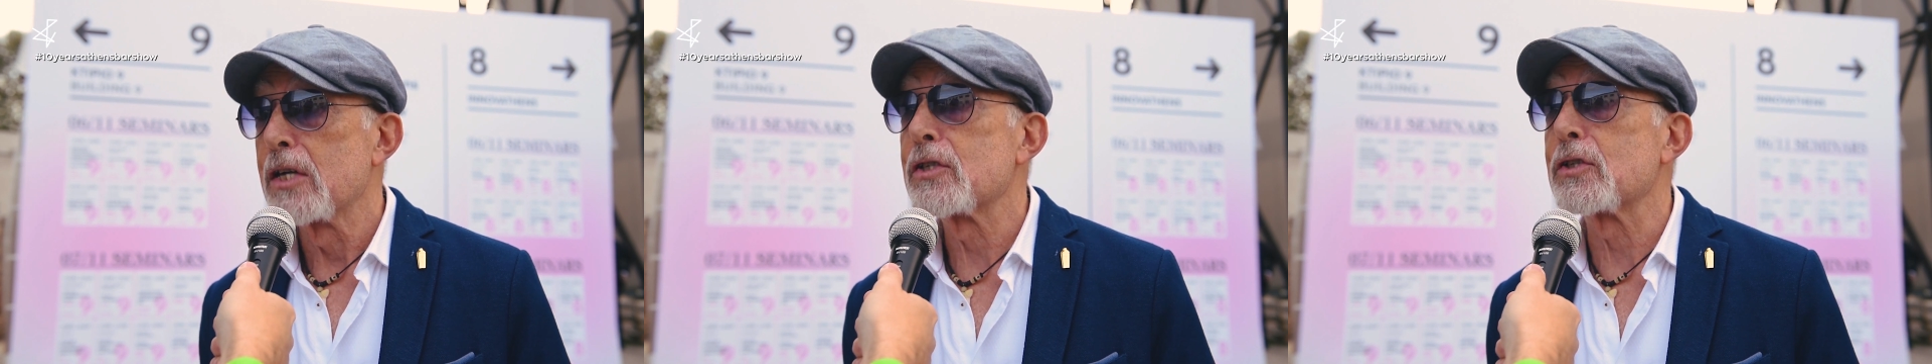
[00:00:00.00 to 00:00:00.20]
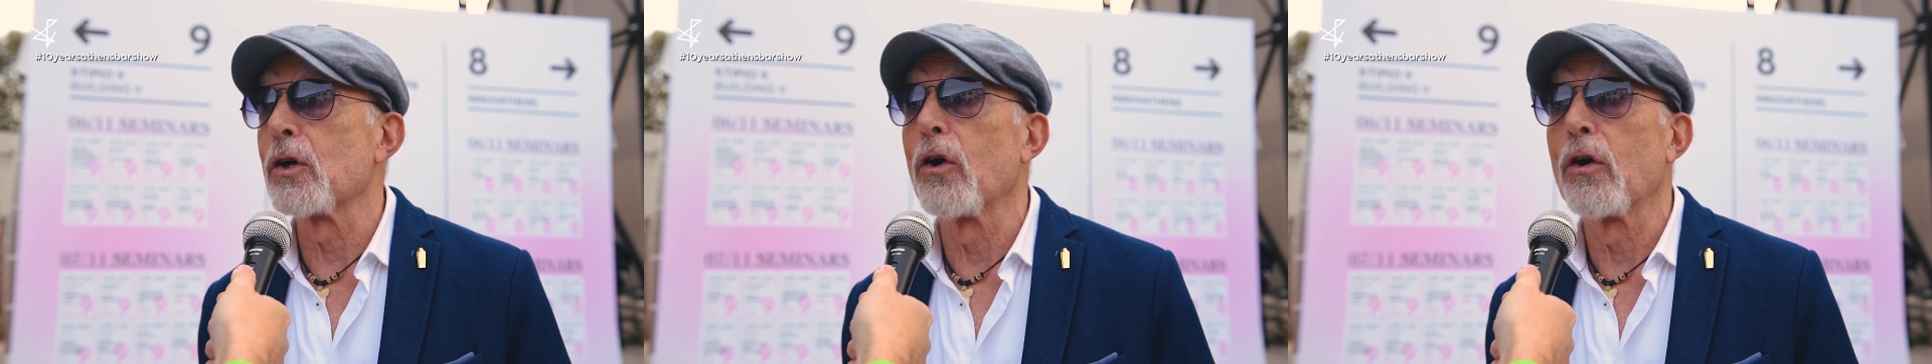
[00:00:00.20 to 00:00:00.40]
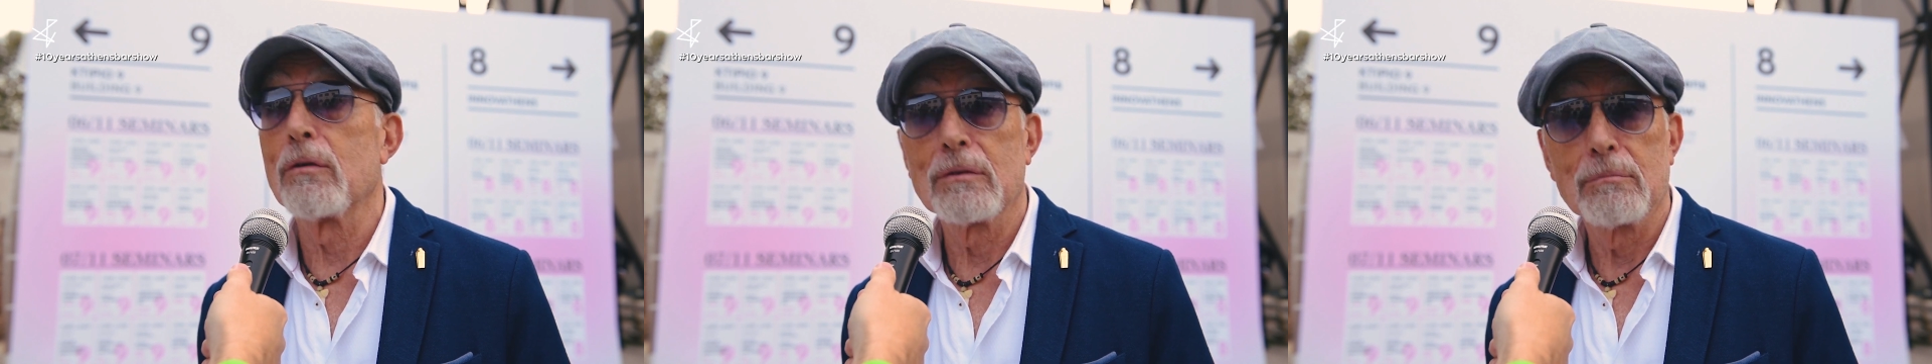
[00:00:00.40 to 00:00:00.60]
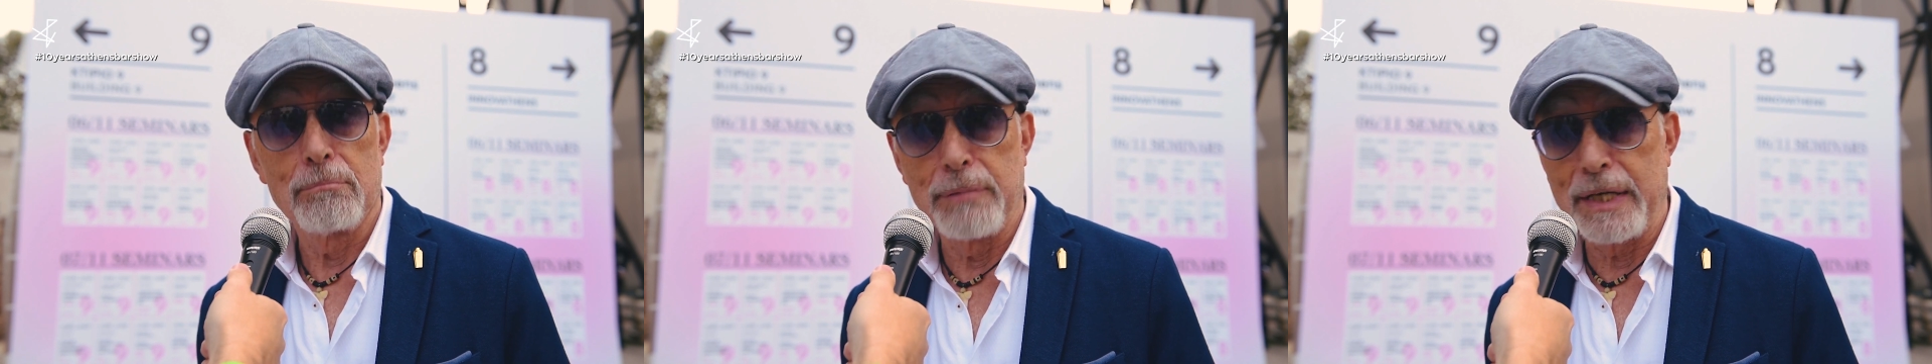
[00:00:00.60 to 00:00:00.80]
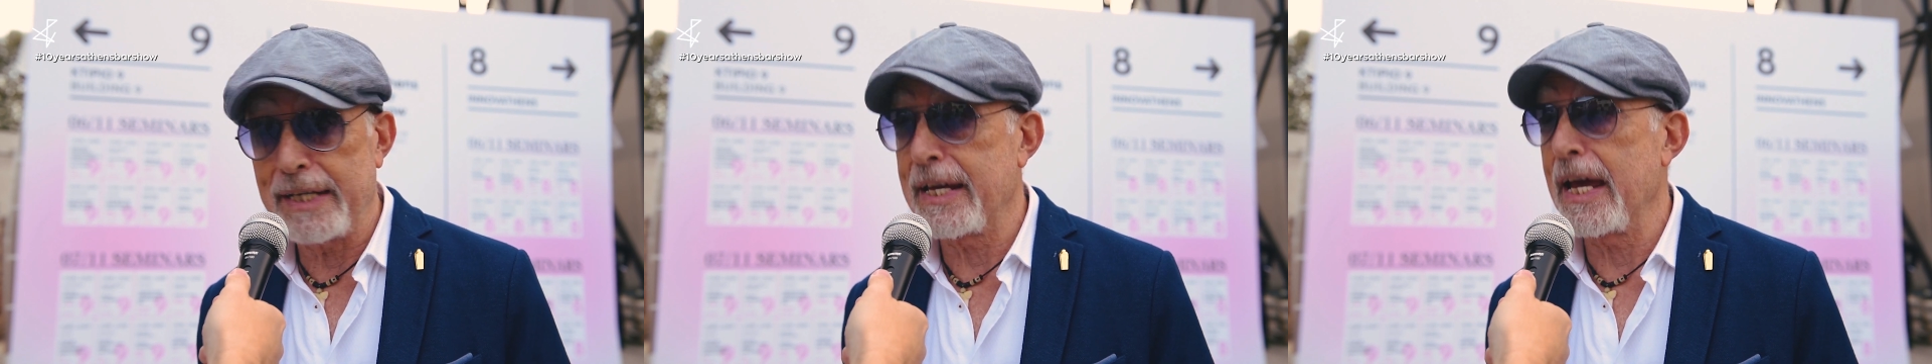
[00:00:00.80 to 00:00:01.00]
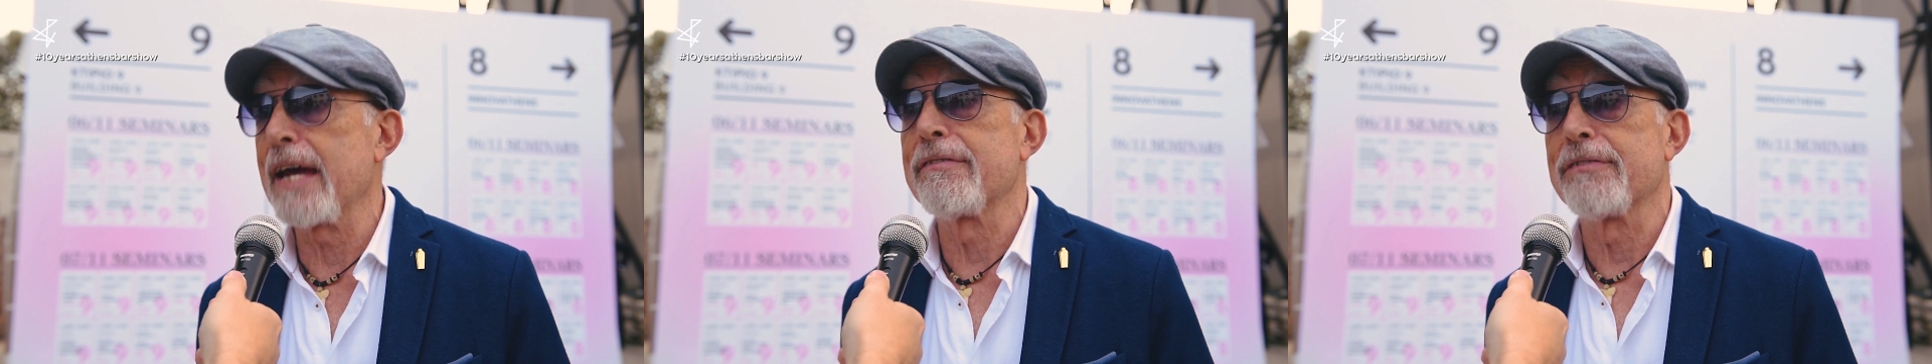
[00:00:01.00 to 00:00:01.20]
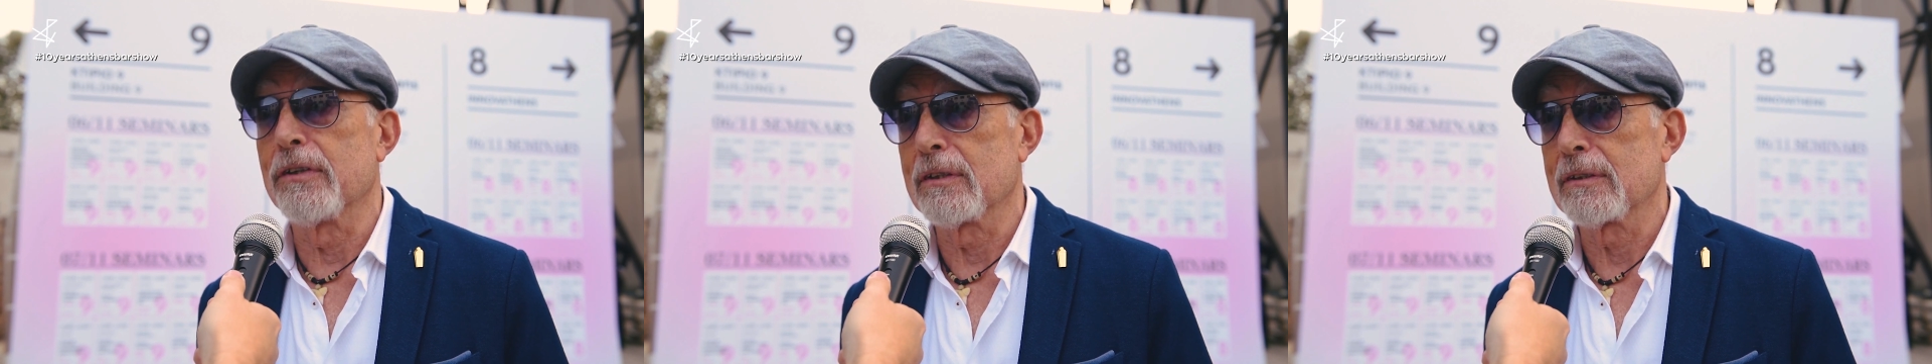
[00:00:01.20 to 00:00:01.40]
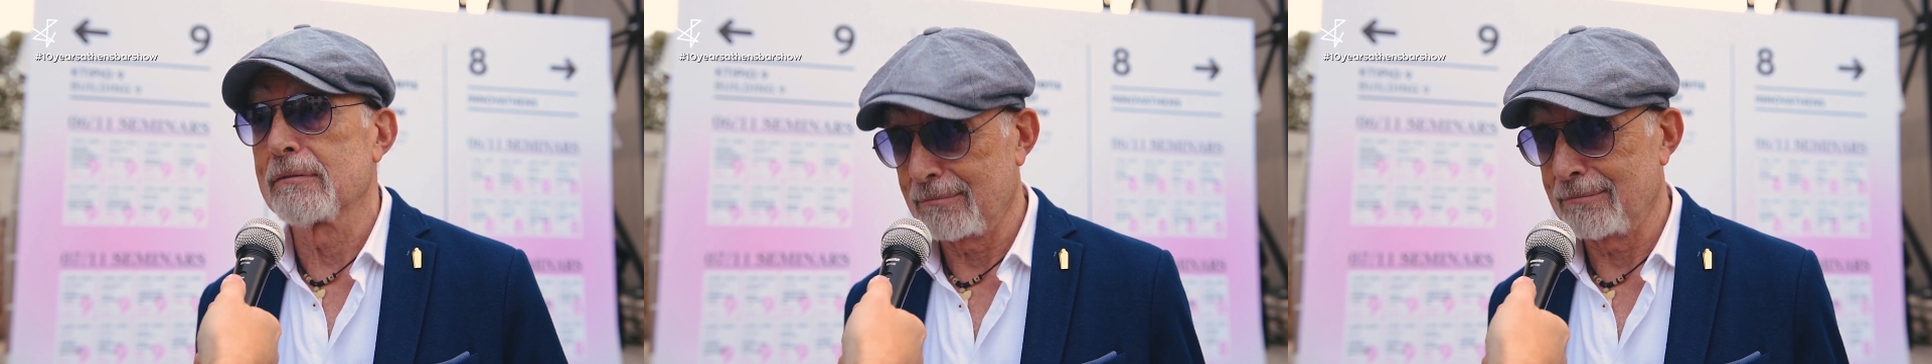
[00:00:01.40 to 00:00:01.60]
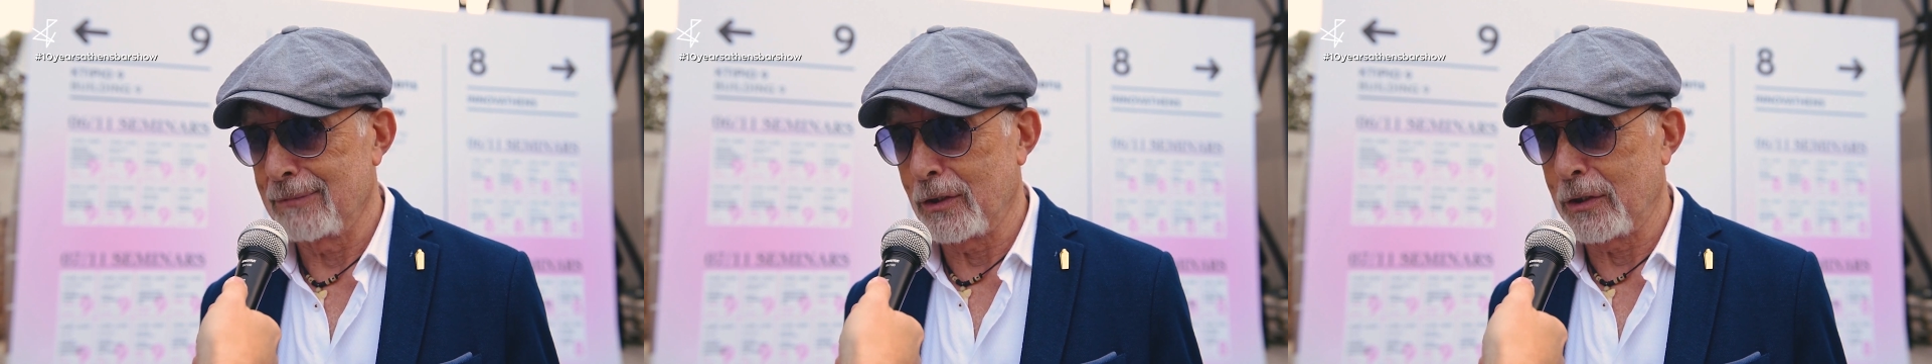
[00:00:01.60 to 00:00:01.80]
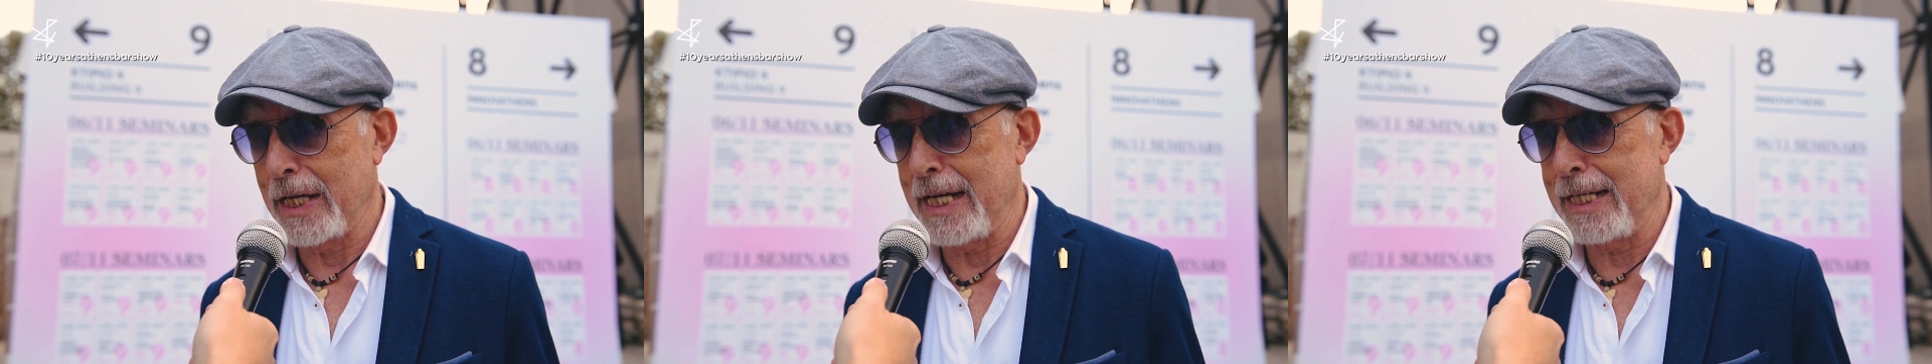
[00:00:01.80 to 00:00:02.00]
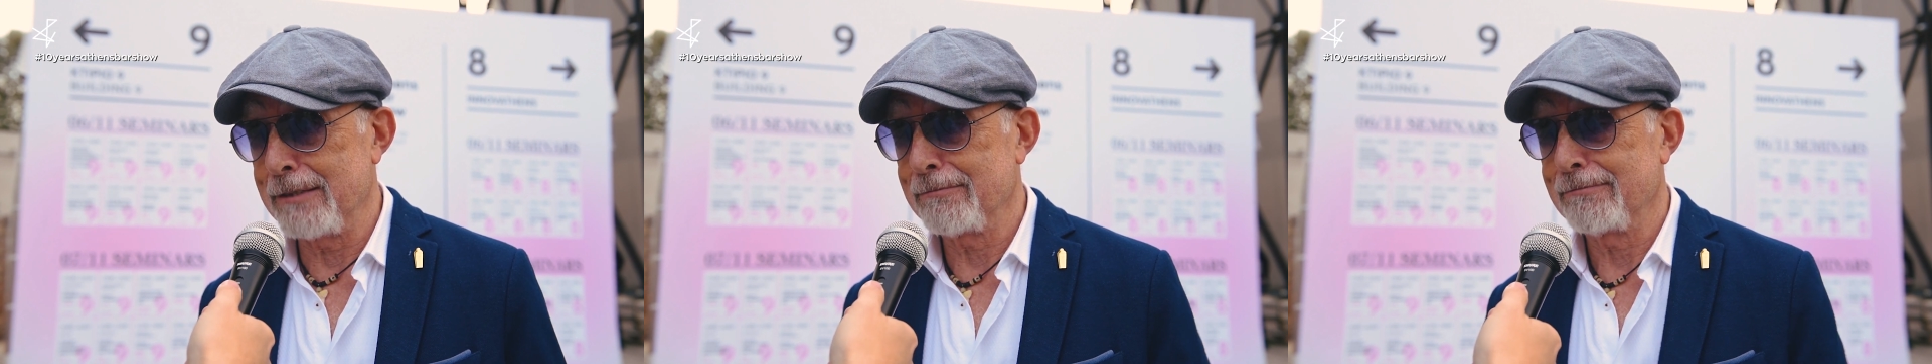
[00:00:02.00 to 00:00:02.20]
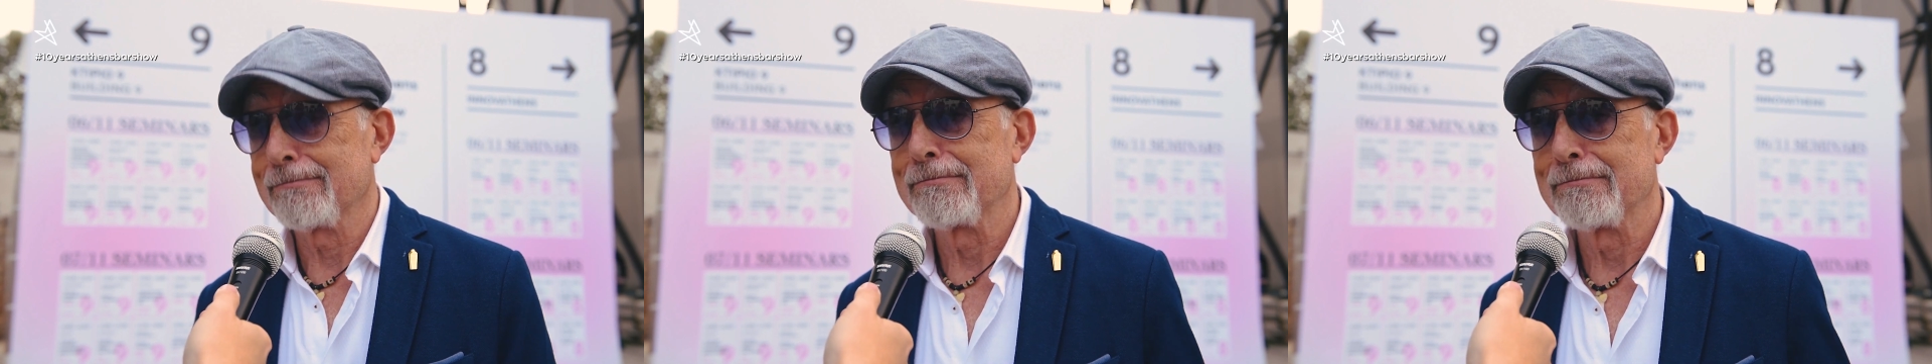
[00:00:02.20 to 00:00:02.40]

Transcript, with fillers: So be careful, okay?